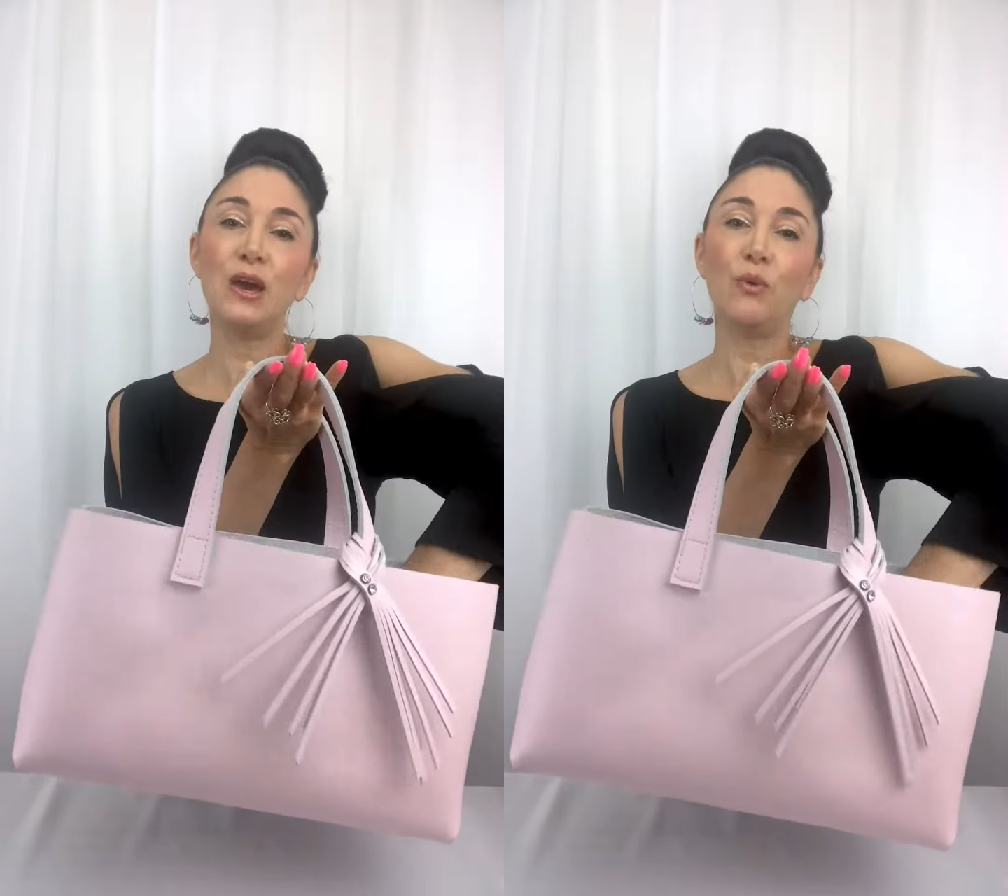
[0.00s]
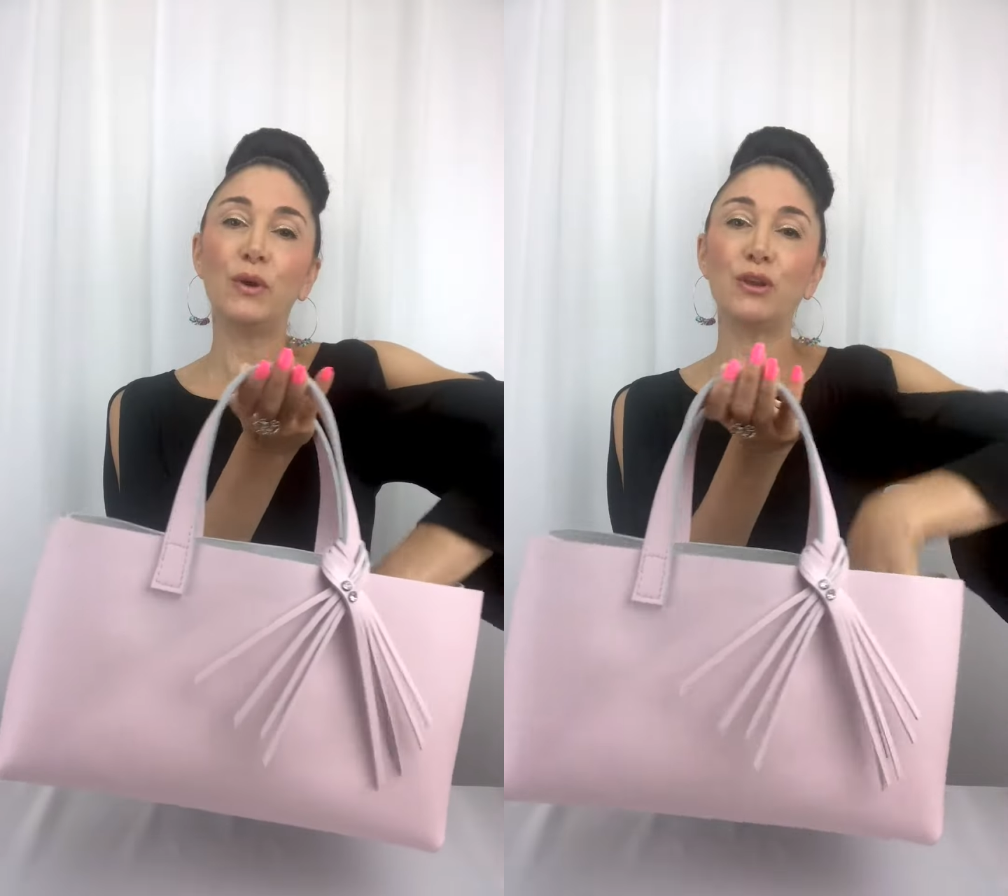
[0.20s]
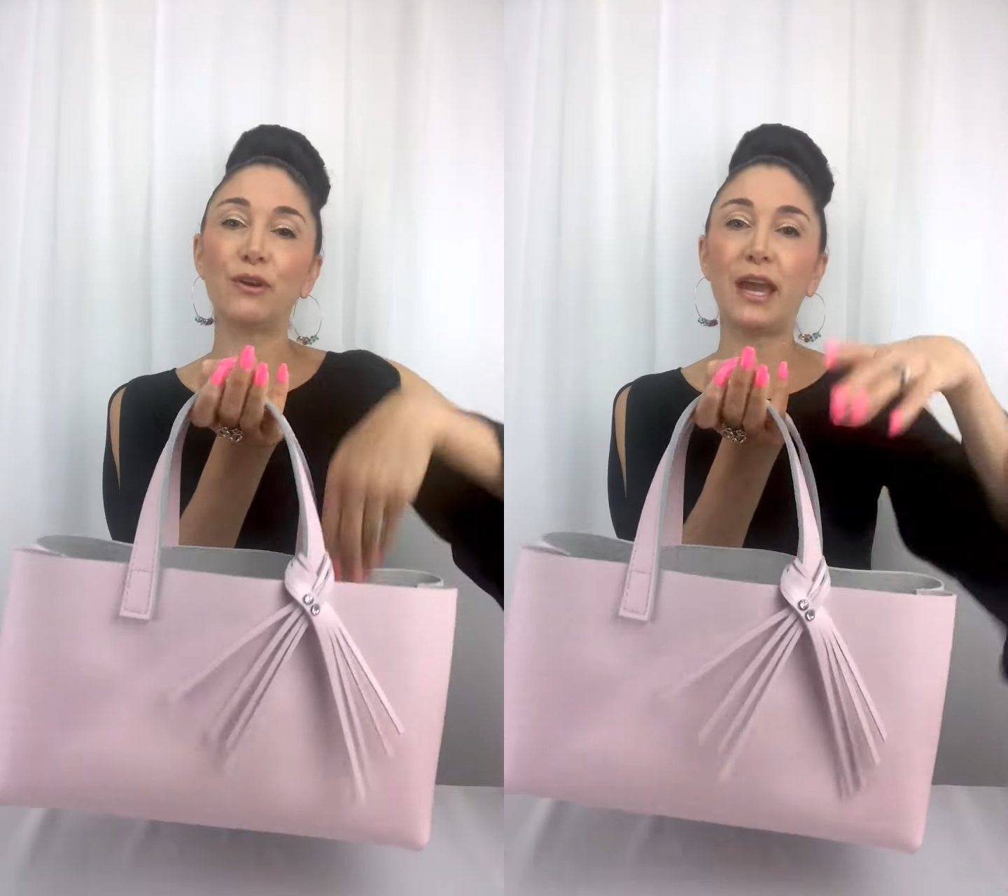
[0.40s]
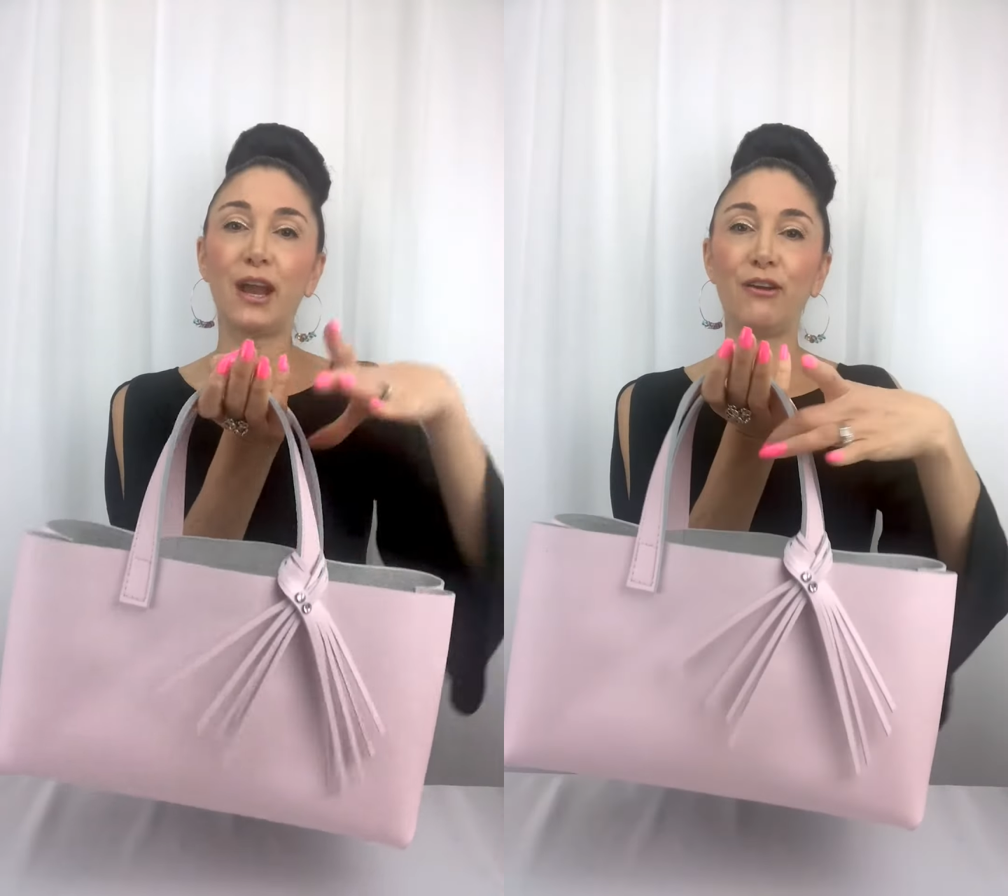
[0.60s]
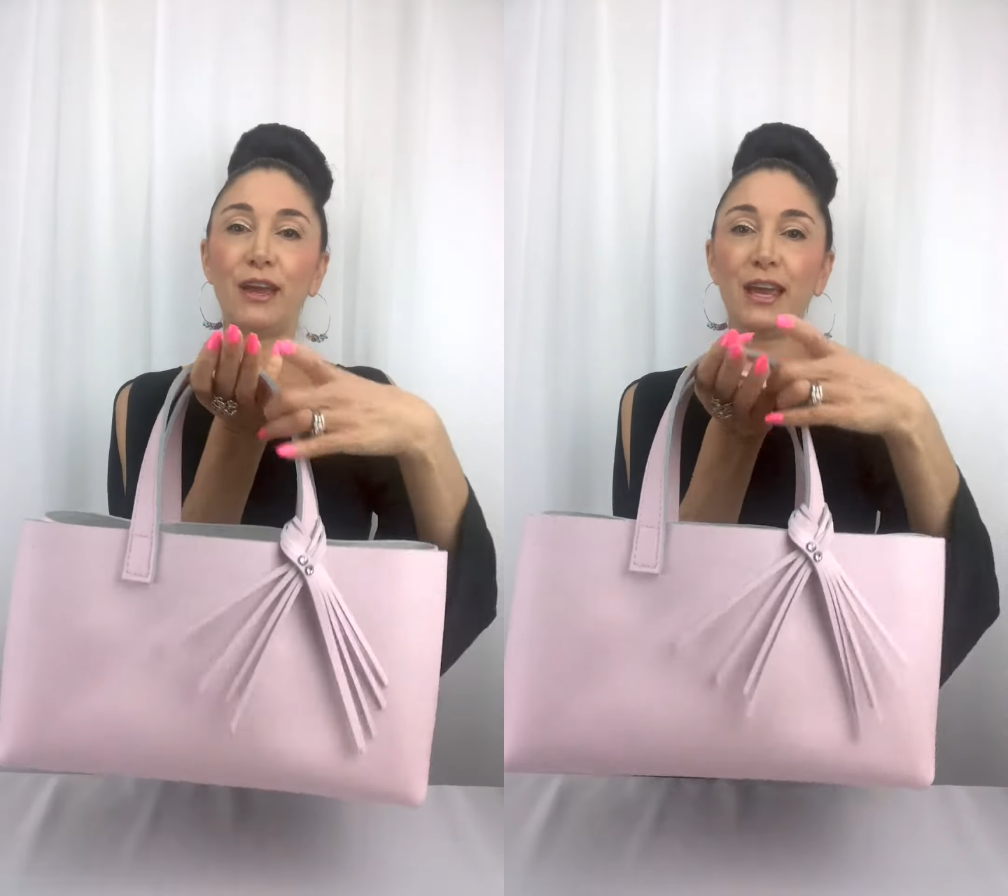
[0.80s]
when you're
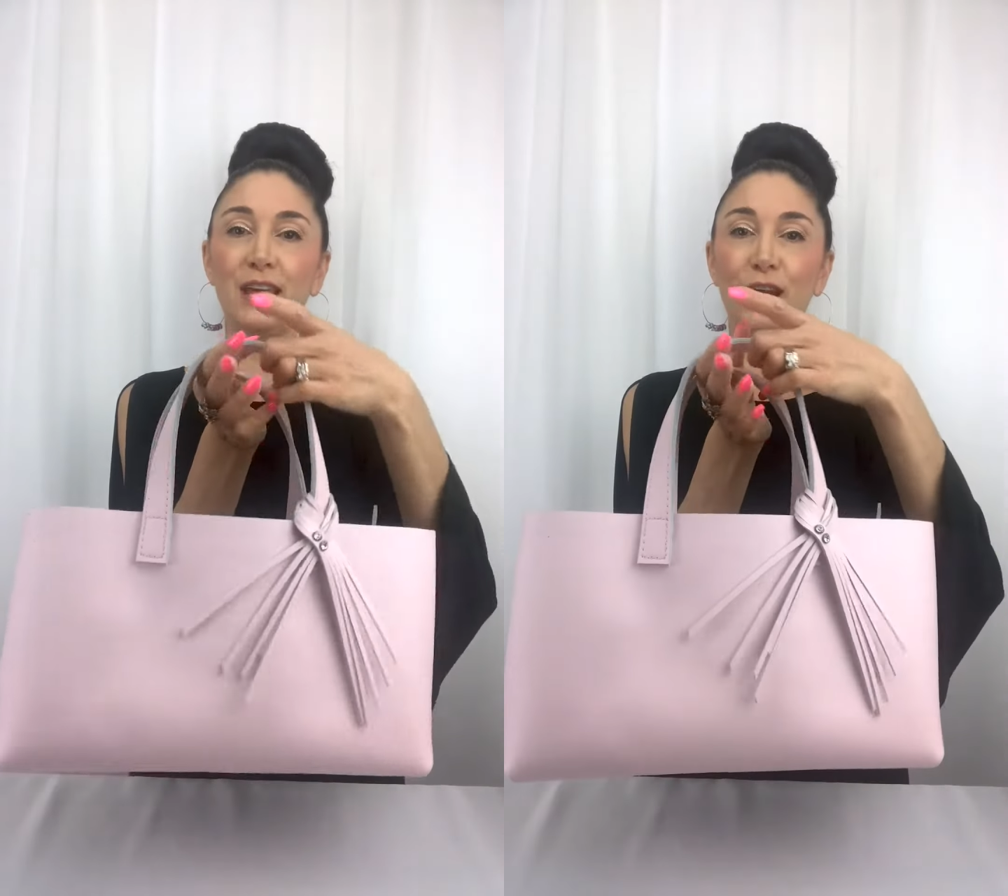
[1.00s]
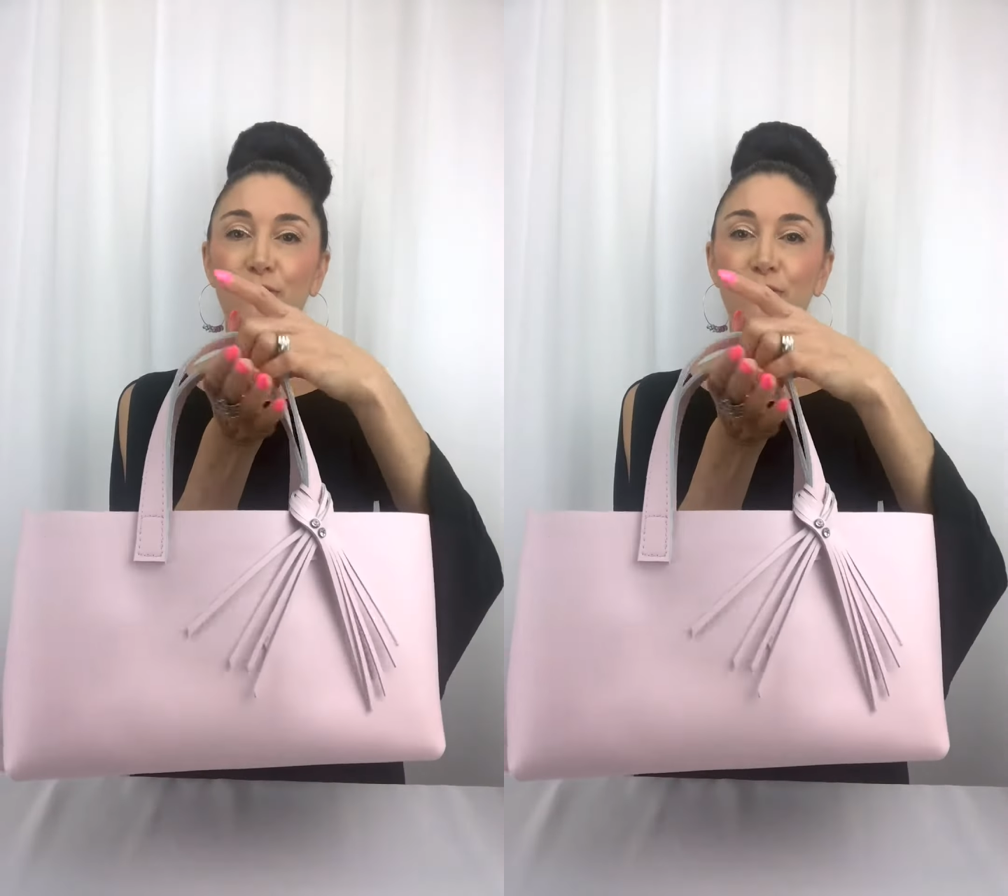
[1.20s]
carrying it